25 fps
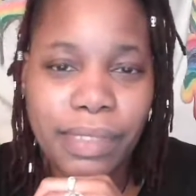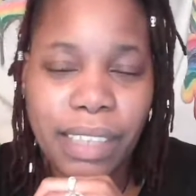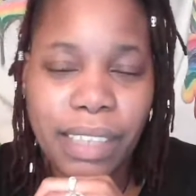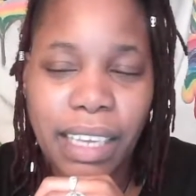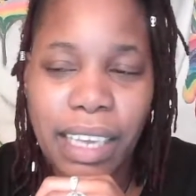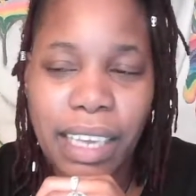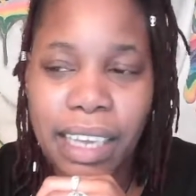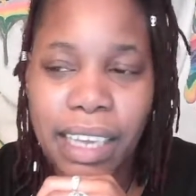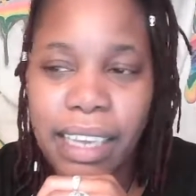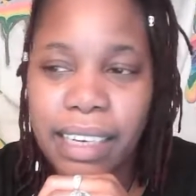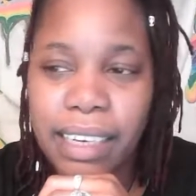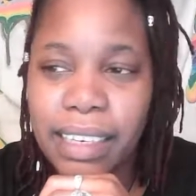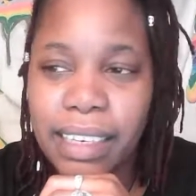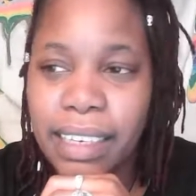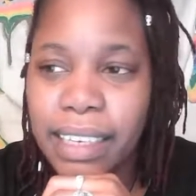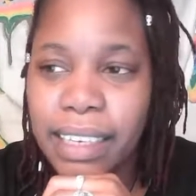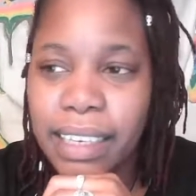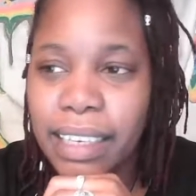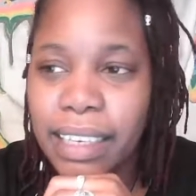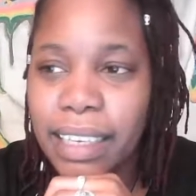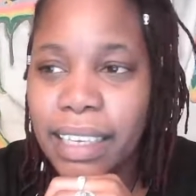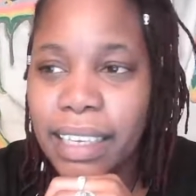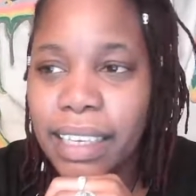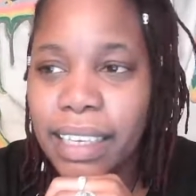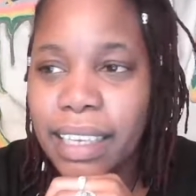And
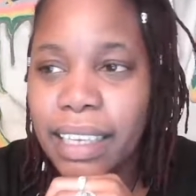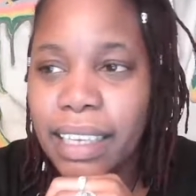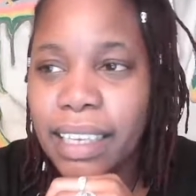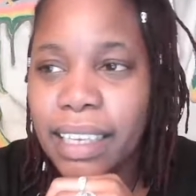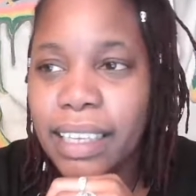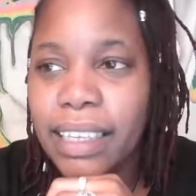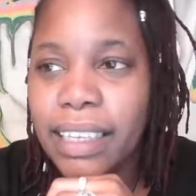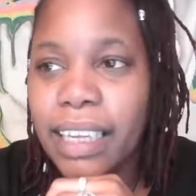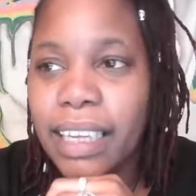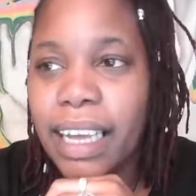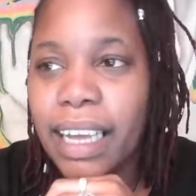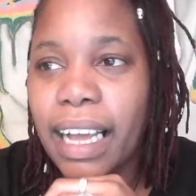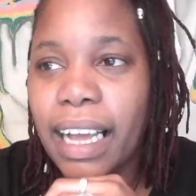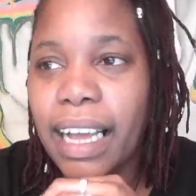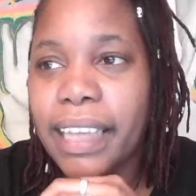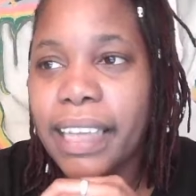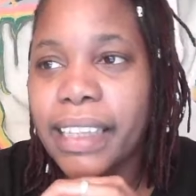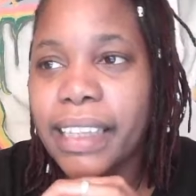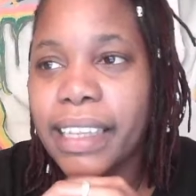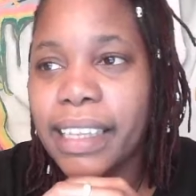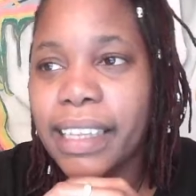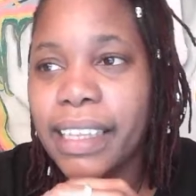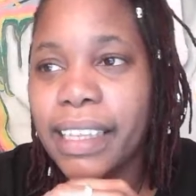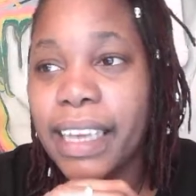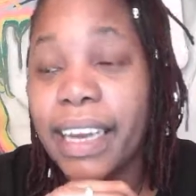I
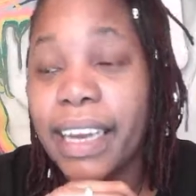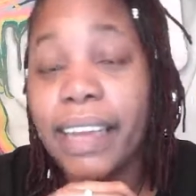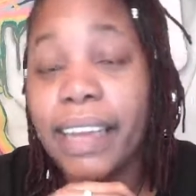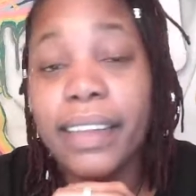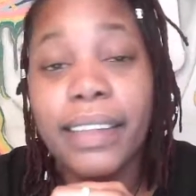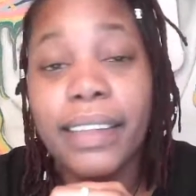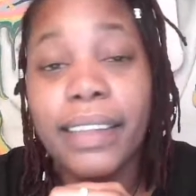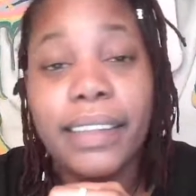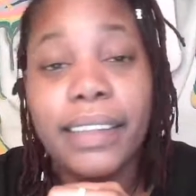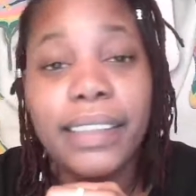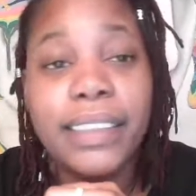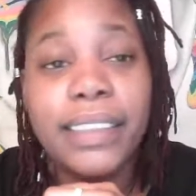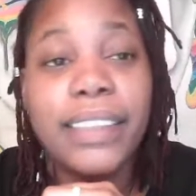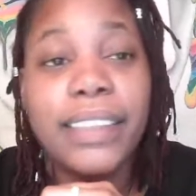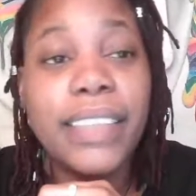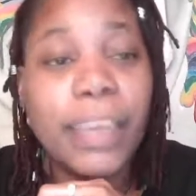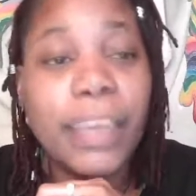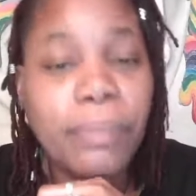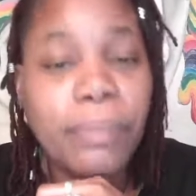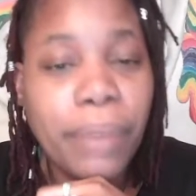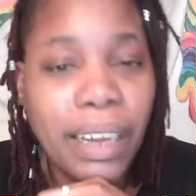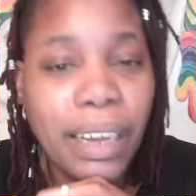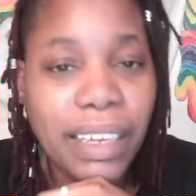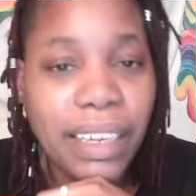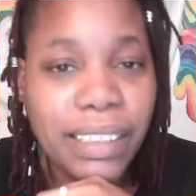think that
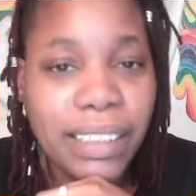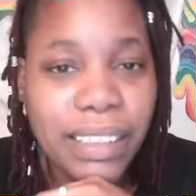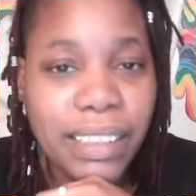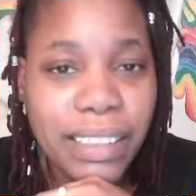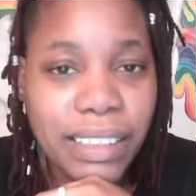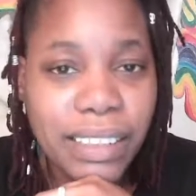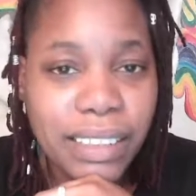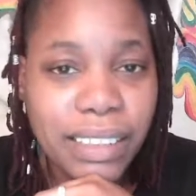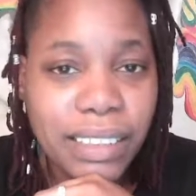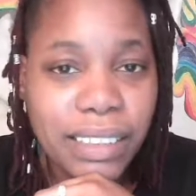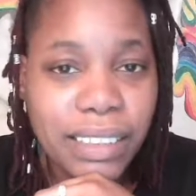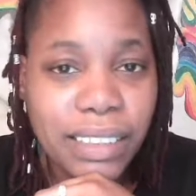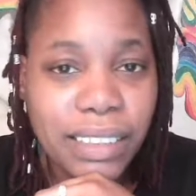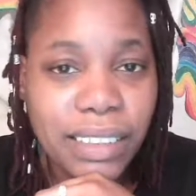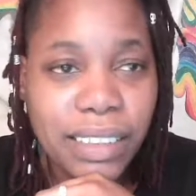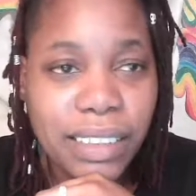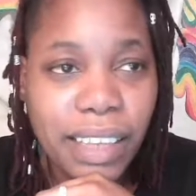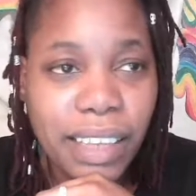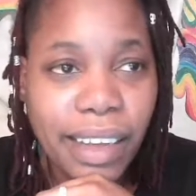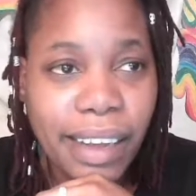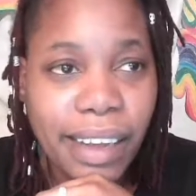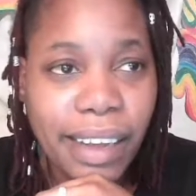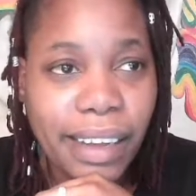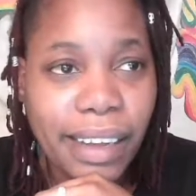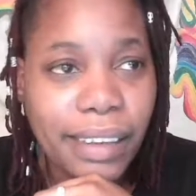some politicians
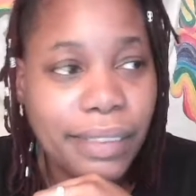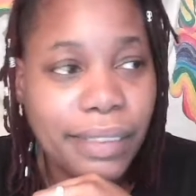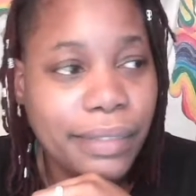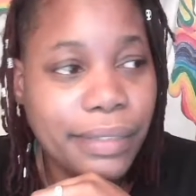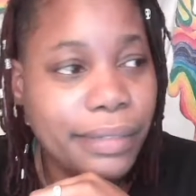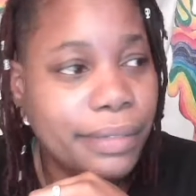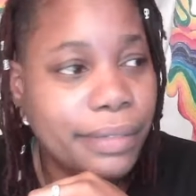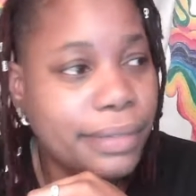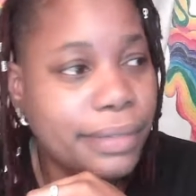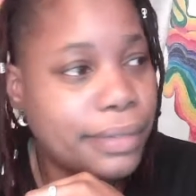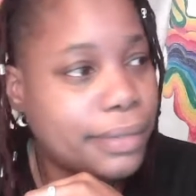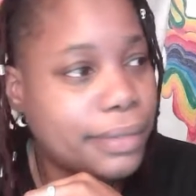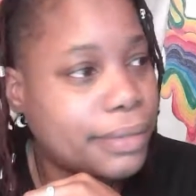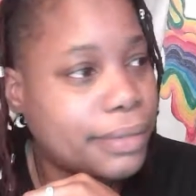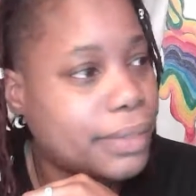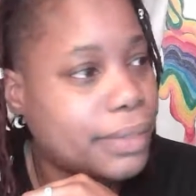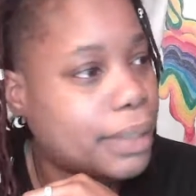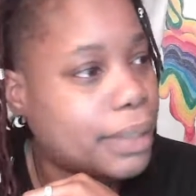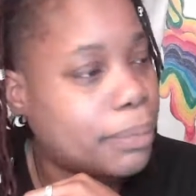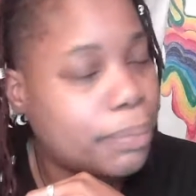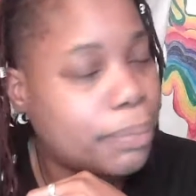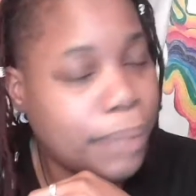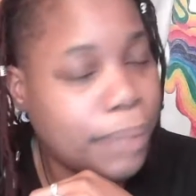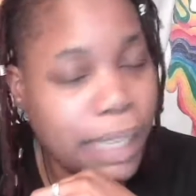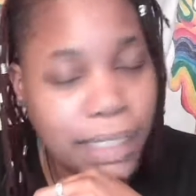have
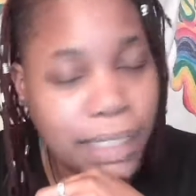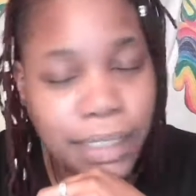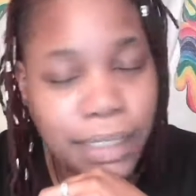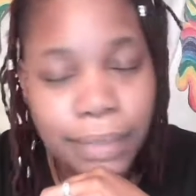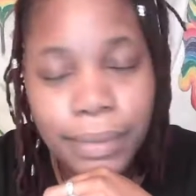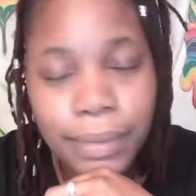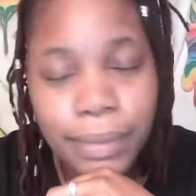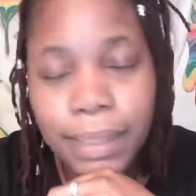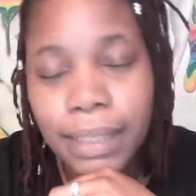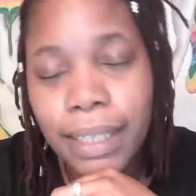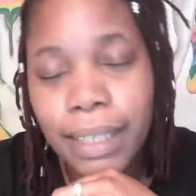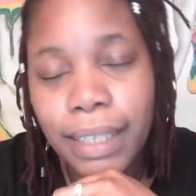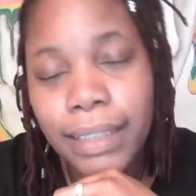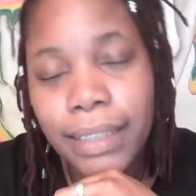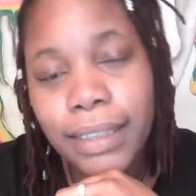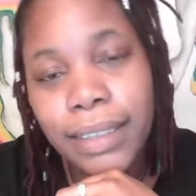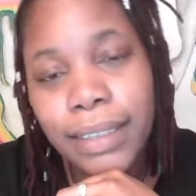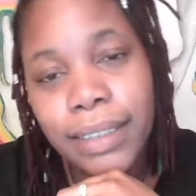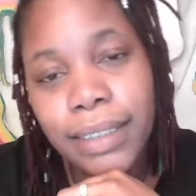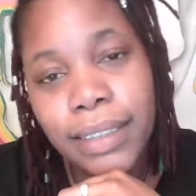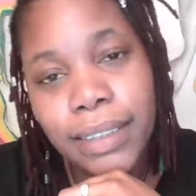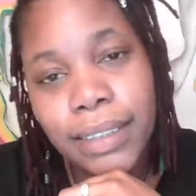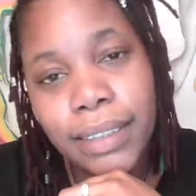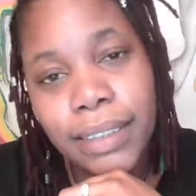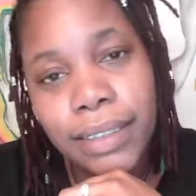the best of
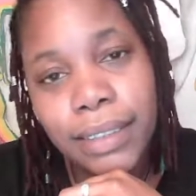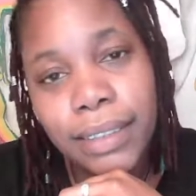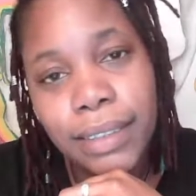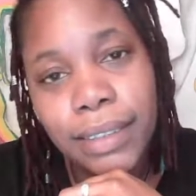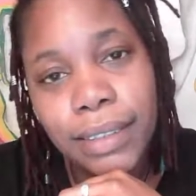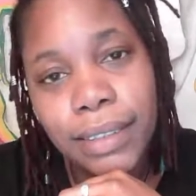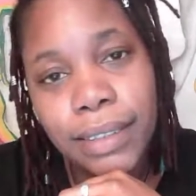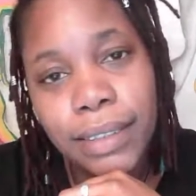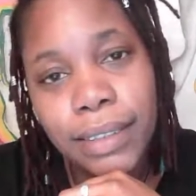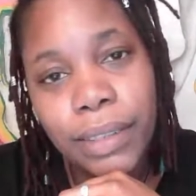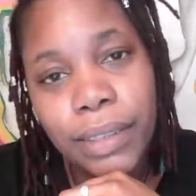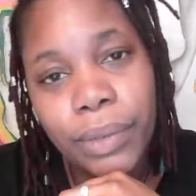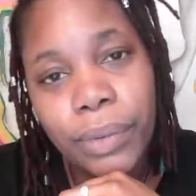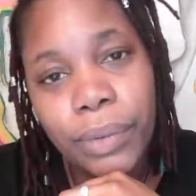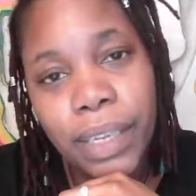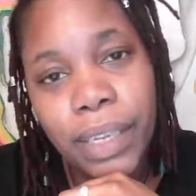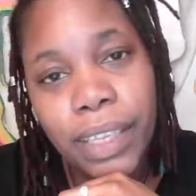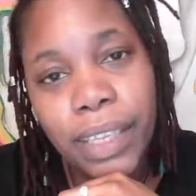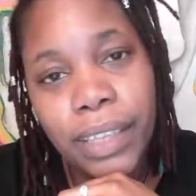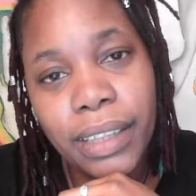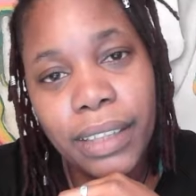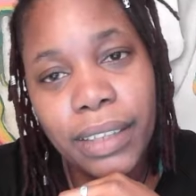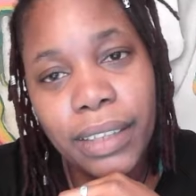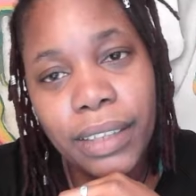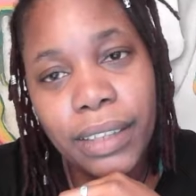intentions
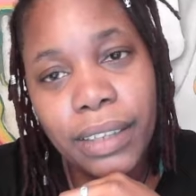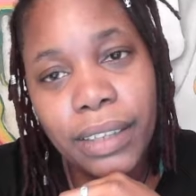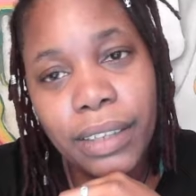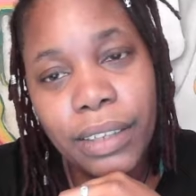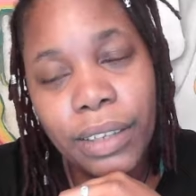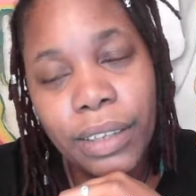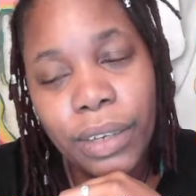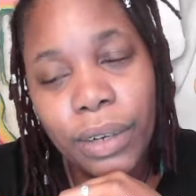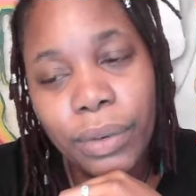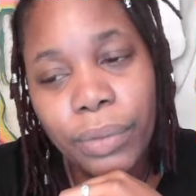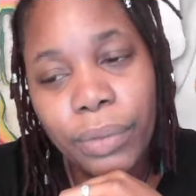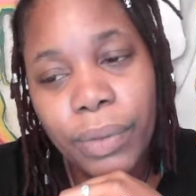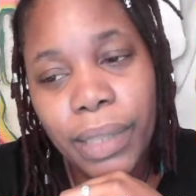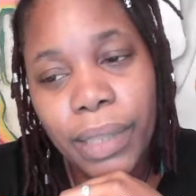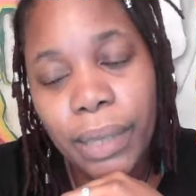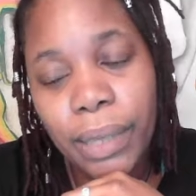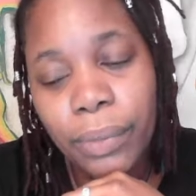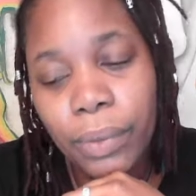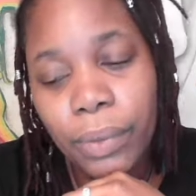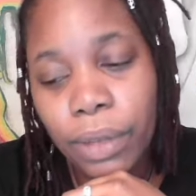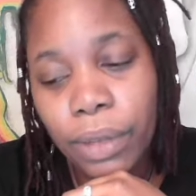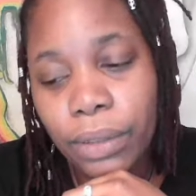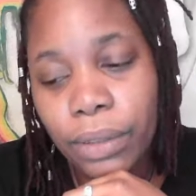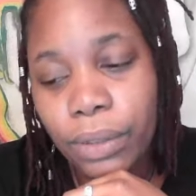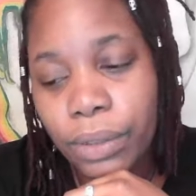when, you know, when they
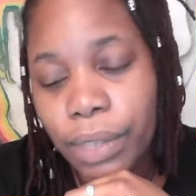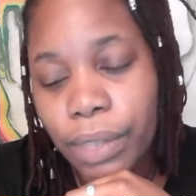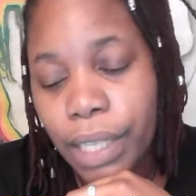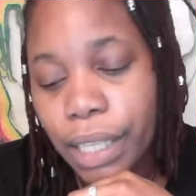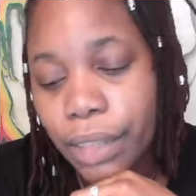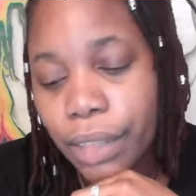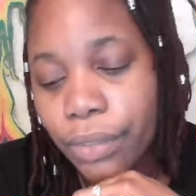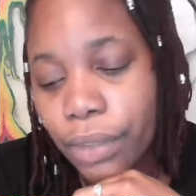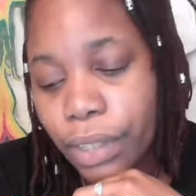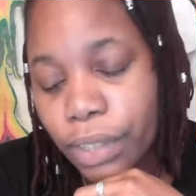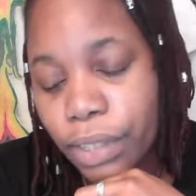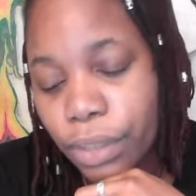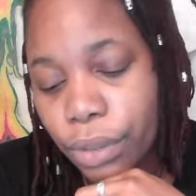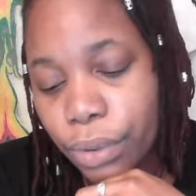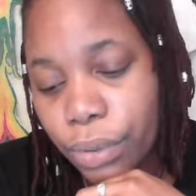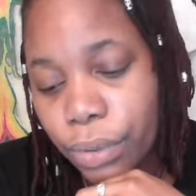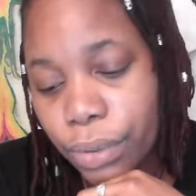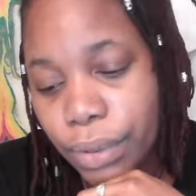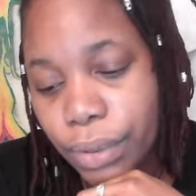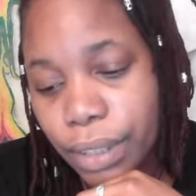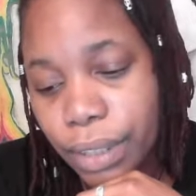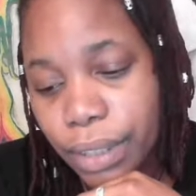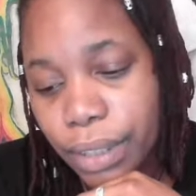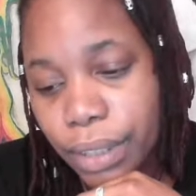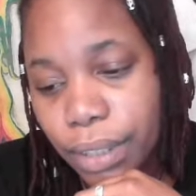walk through that
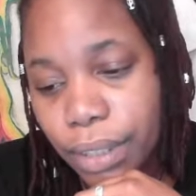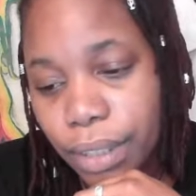threshold.